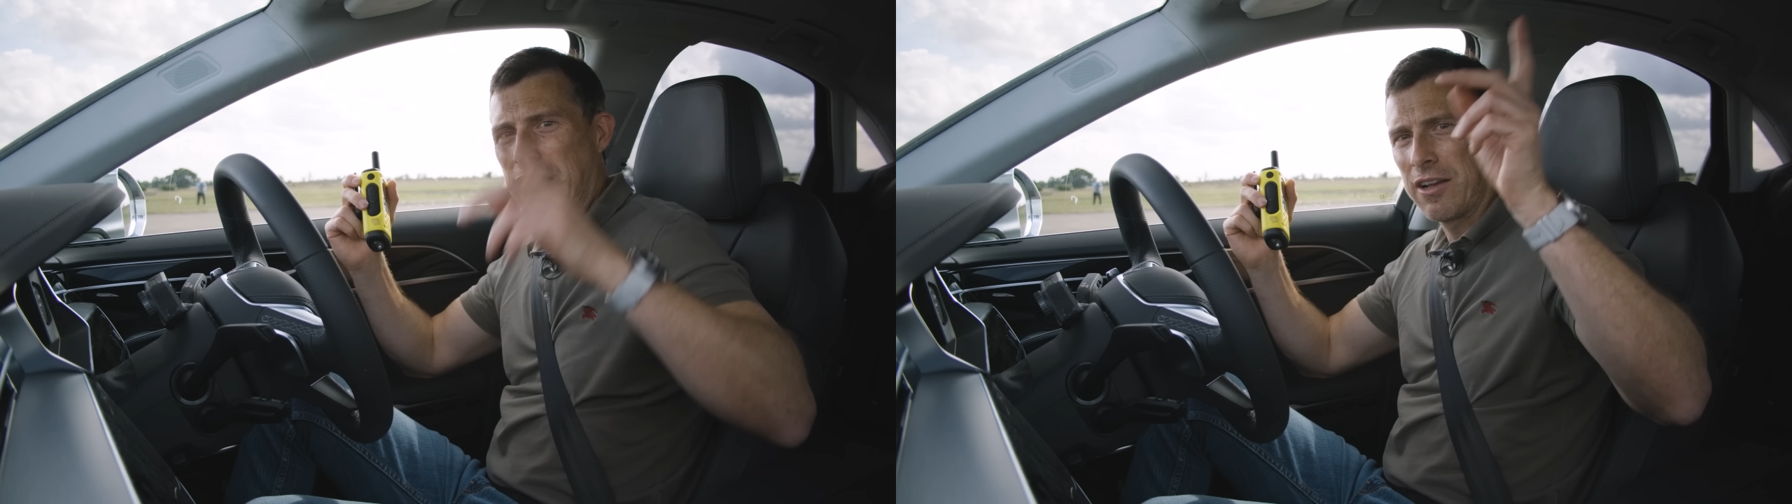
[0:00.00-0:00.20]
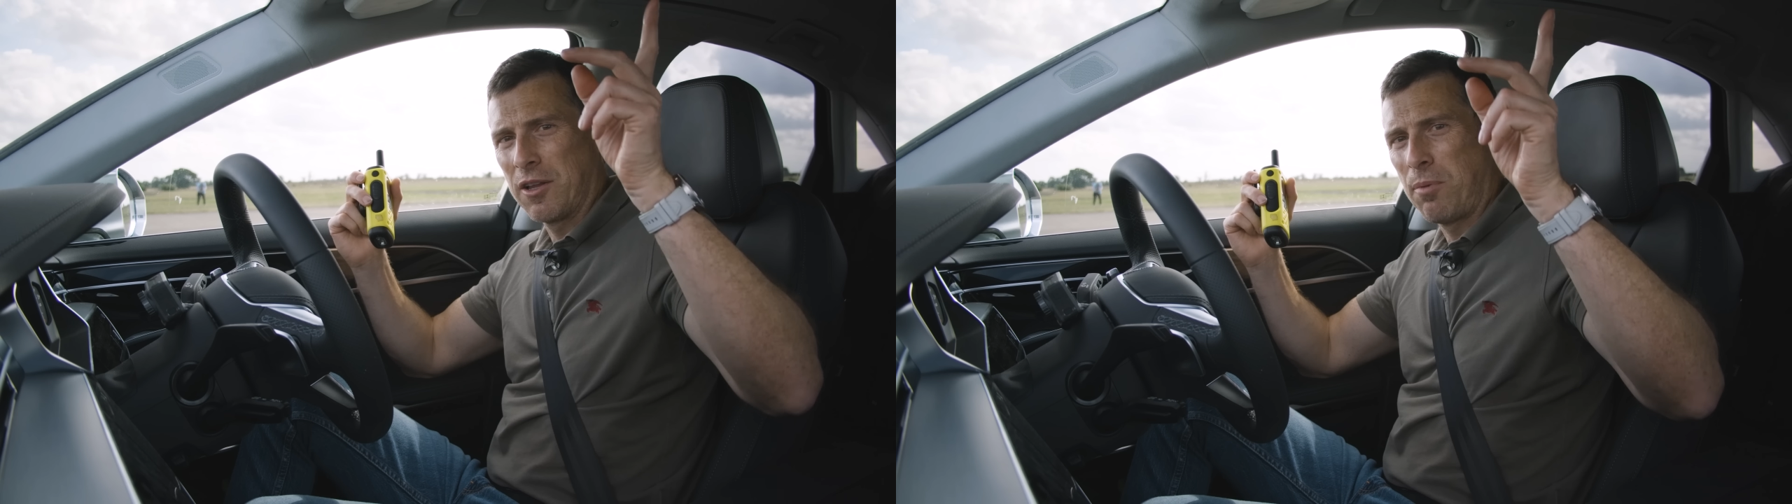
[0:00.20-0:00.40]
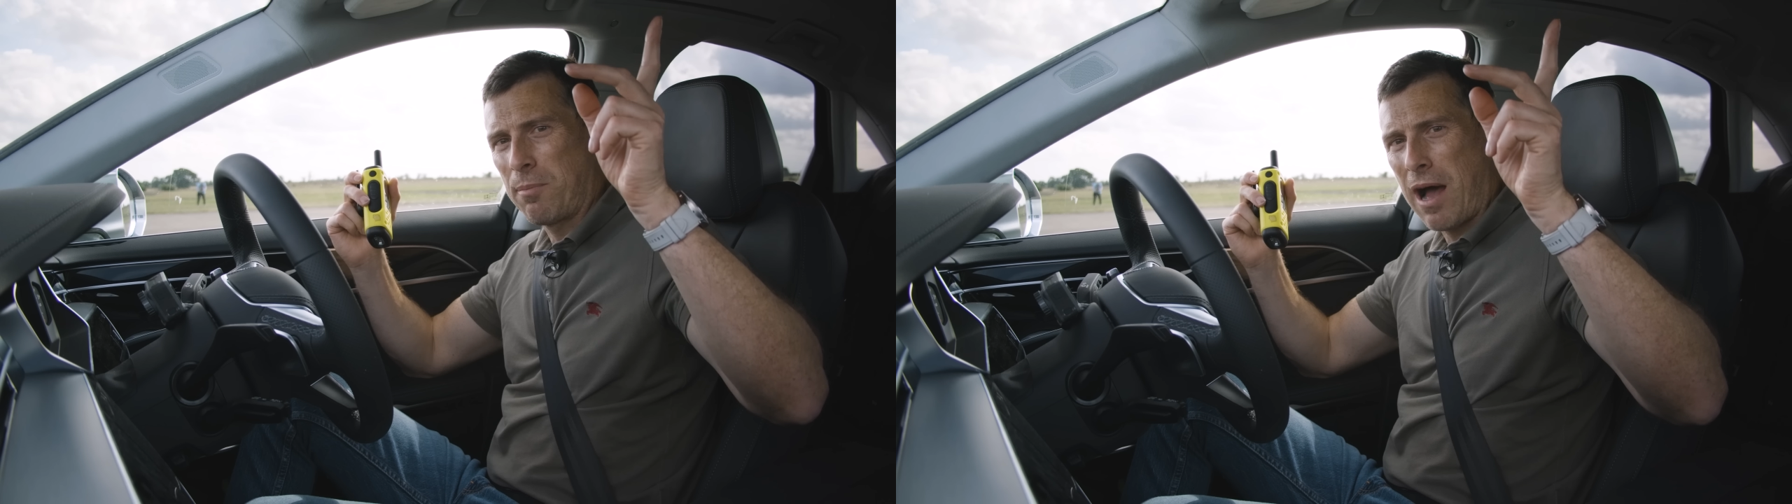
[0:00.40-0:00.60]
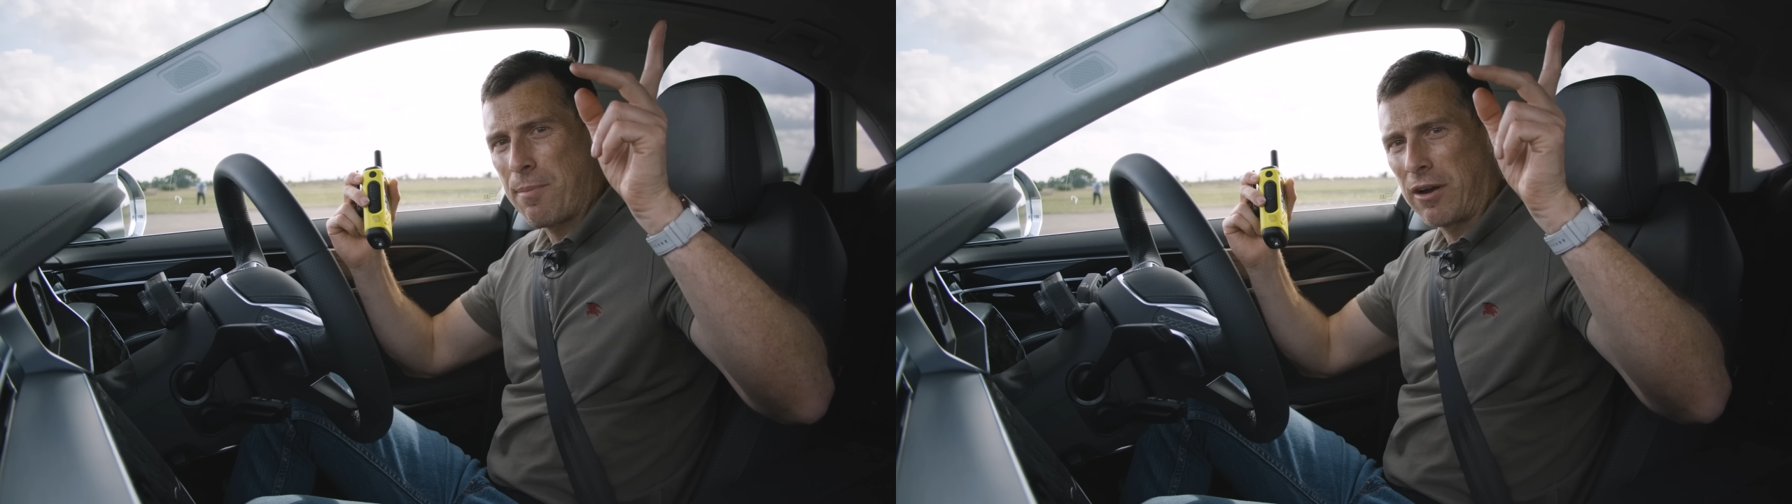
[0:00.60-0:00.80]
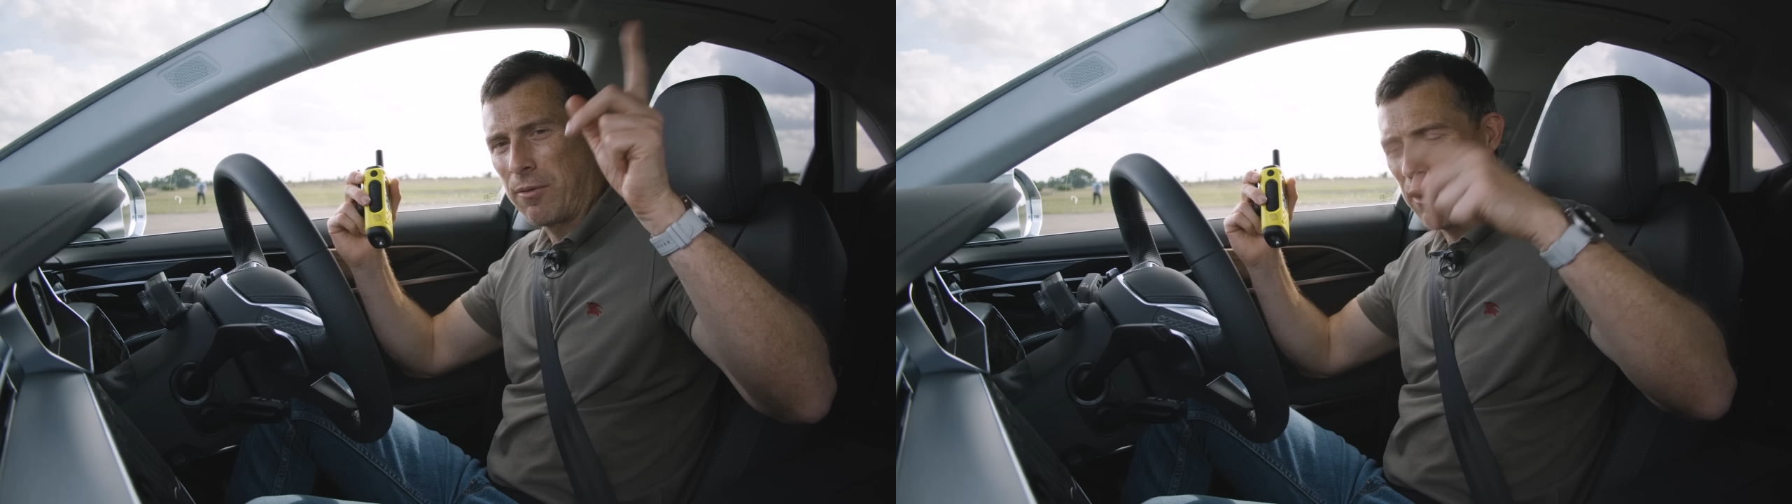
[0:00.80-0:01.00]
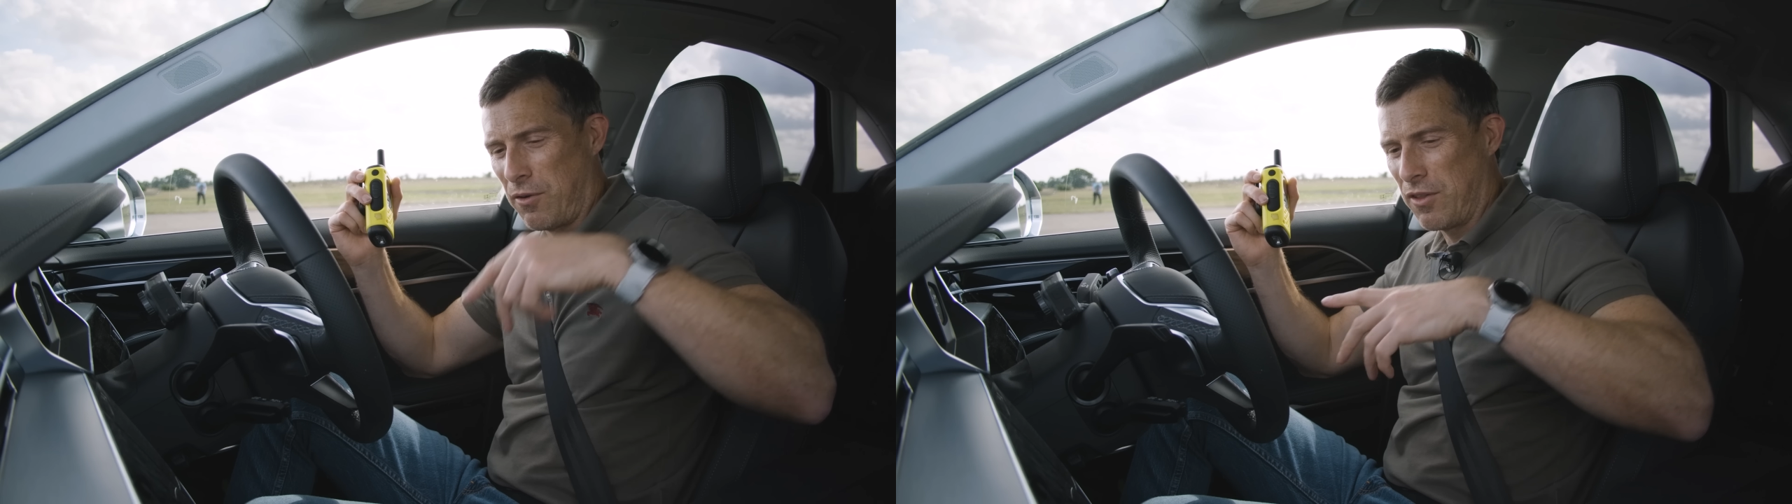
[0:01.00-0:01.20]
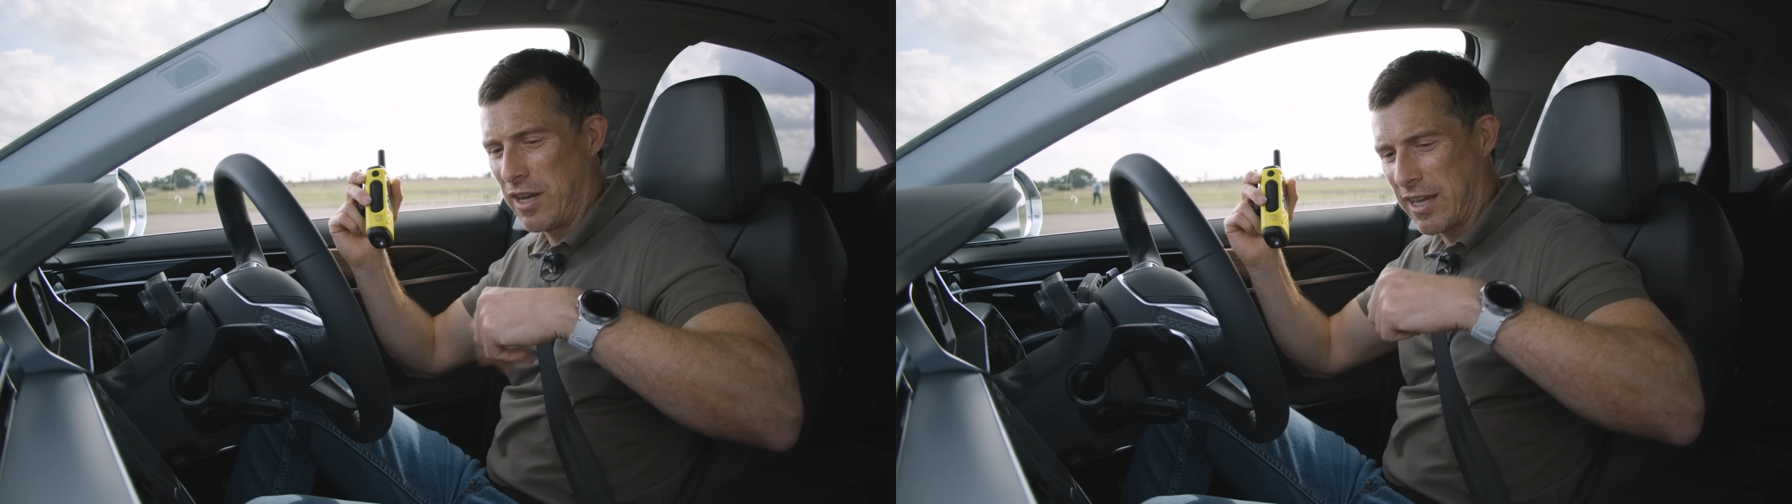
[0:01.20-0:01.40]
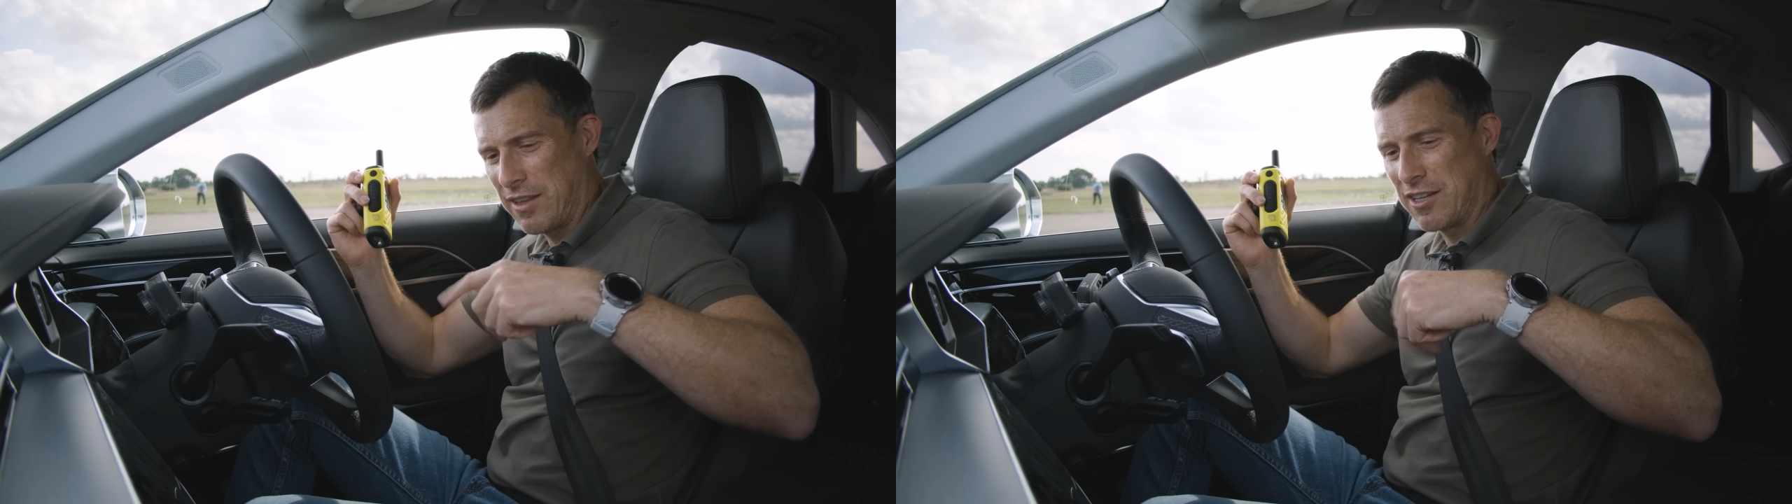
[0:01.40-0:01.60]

click on the pop-out banner up there for the link in